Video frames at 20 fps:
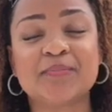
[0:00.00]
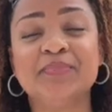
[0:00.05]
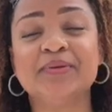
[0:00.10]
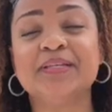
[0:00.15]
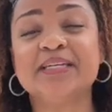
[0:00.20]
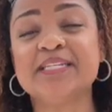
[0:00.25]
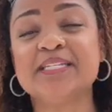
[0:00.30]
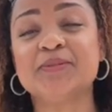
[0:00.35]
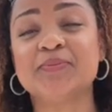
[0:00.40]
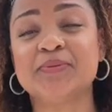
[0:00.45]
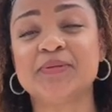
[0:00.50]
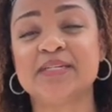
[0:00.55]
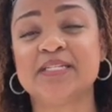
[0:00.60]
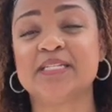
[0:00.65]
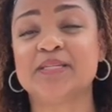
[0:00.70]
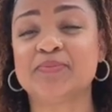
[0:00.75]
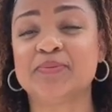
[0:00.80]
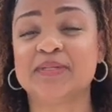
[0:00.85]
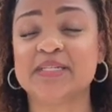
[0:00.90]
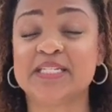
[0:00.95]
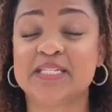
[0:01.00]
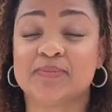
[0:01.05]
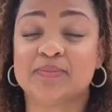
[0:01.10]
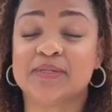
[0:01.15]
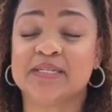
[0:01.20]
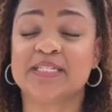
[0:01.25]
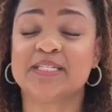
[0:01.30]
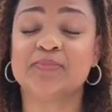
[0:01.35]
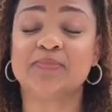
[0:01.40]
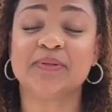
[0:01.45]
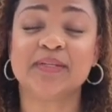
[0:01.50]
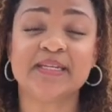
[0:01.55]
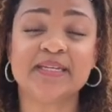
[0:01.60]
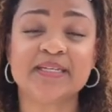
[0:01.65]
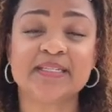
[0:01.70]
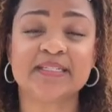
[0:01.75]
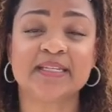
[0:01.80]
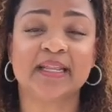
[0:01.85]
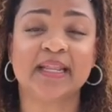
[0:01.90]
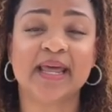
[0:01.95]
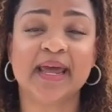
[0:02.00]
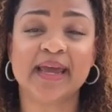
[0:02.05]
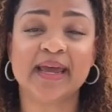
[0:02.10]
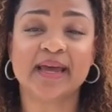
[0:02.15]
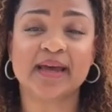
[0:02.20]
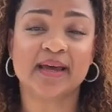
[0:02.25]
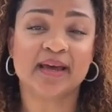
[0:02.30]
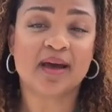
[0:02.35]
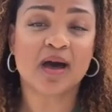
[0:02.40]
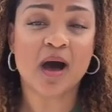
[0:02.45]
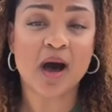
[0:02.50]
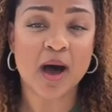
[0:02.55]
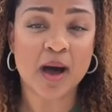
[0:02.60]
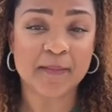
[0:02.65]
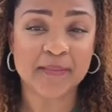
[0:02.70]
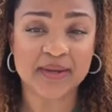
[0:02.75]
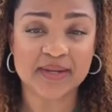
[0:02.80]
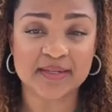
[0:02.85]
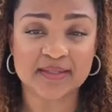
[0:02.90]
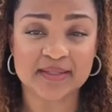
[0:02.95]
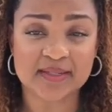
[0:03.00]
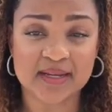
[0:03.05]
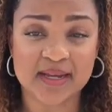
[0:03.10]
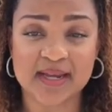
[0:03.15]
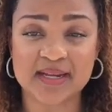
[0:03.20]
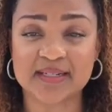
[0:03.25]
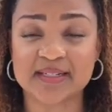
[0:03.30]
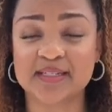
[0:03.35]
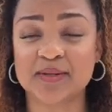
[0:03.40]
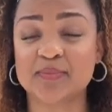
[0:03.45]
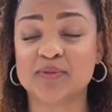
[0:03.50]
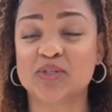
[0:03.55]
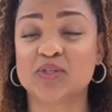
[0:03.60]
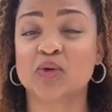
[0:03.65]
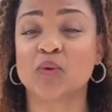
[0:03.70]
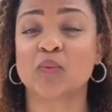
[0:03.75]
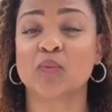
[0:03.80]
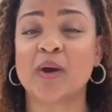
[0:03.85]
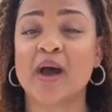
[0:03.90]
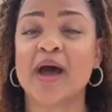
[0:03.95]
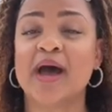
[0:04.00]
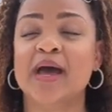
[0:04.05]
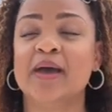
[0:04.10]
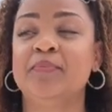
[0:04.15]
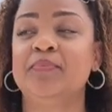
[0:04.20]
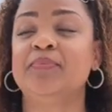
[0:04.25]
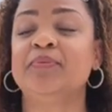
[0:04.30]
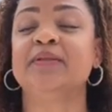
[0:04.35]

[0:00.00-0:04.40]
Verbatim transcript: please, please, please, please, please like, comment, and subscribe.